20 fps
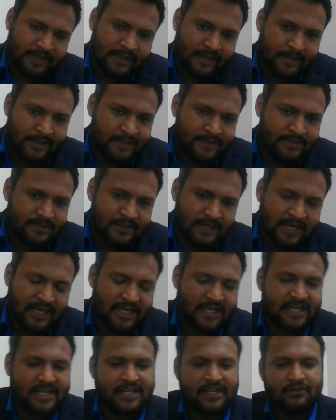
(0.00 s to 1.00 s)
illness
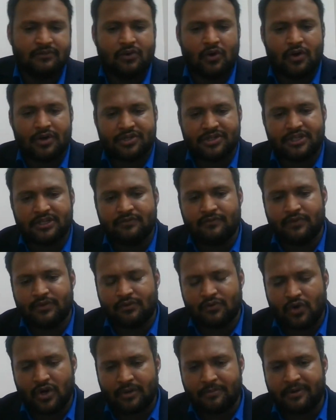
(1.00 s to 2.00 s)
and he or she
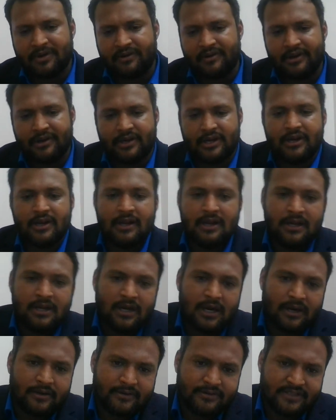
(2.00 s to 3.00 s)
would not be treated
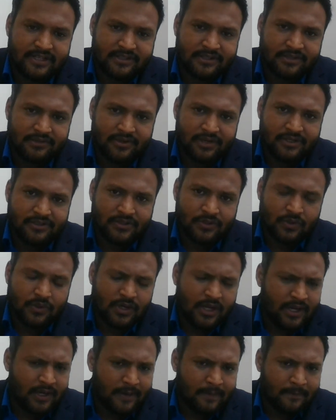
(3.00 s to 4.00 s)
under section
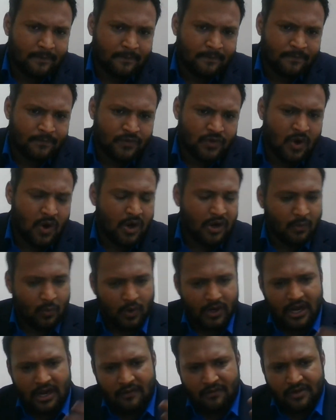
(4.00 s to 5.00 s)
309 so on
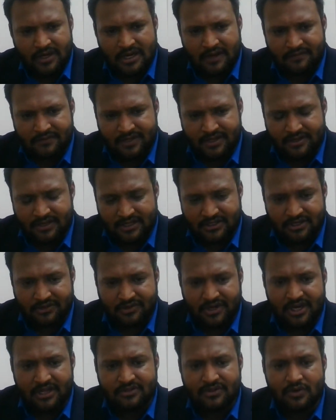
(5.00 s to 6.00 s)
one hand, we have
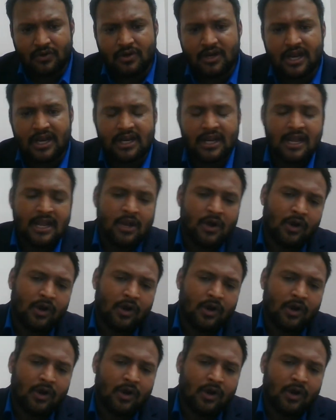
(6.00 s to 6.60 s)
section 309.